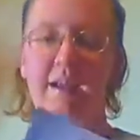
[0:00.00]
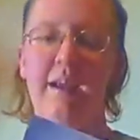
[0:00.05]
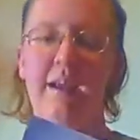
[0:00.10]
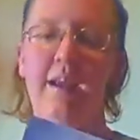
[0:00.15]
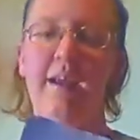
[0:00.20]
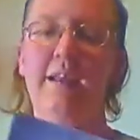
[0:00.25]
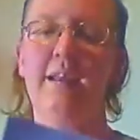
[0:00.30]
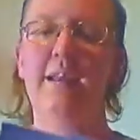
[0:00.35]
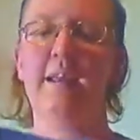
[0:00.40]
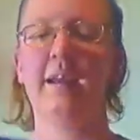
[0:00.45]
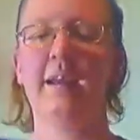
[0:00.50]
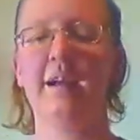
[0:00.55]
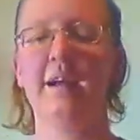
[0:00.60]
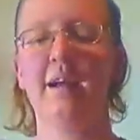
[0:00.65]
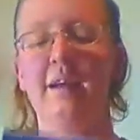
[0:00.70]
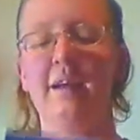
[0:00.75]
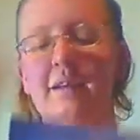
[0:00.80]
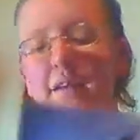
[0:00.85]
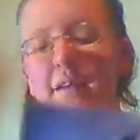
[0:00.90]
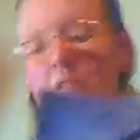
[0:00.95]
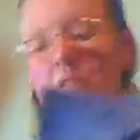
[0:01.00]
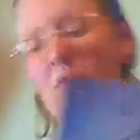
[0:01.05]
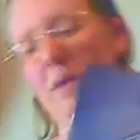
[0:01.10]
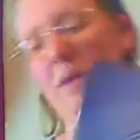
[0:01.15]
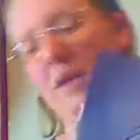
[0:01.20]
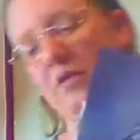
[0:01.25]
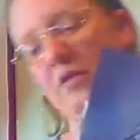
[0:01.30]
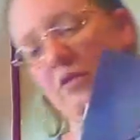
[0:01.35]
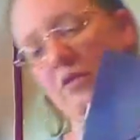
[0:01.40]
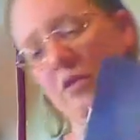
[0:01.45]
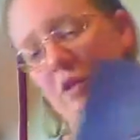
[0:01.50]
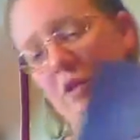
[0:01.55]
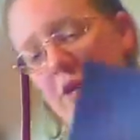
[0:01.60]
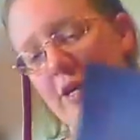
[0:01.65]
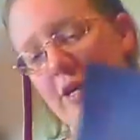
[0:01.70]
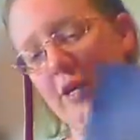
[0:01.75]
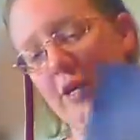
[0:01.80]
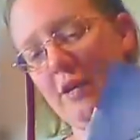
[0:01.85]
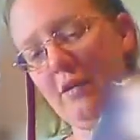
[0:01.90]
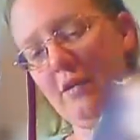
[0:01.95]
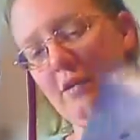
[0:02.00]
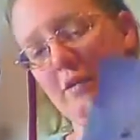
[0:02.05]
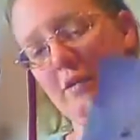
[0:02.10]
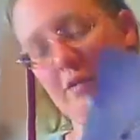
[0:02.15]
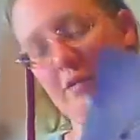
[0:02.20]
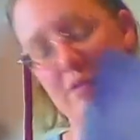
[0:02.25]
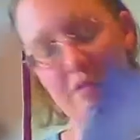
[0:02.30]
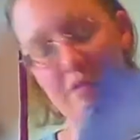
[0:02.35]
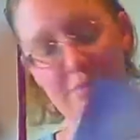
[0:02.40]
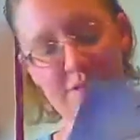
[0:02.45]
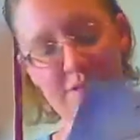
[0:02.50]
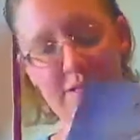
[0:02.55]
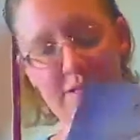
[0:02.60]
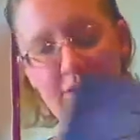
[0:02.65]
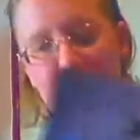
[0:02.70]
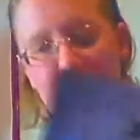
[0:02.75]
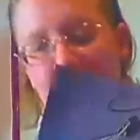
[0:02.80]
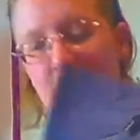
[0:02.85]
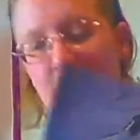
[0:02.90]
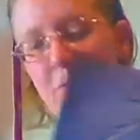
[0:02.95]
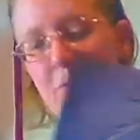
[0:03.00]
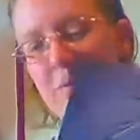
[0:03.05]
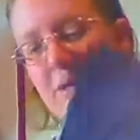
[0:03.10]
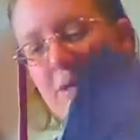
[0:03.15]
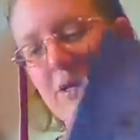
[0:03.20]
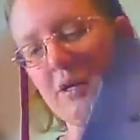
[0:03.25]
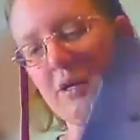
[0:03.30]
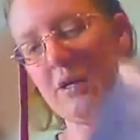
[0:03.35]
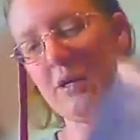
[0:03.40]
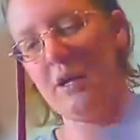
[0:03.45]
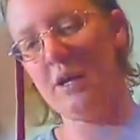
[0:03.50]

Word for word: And then I got this from Astroglide. Let me see if I can open it.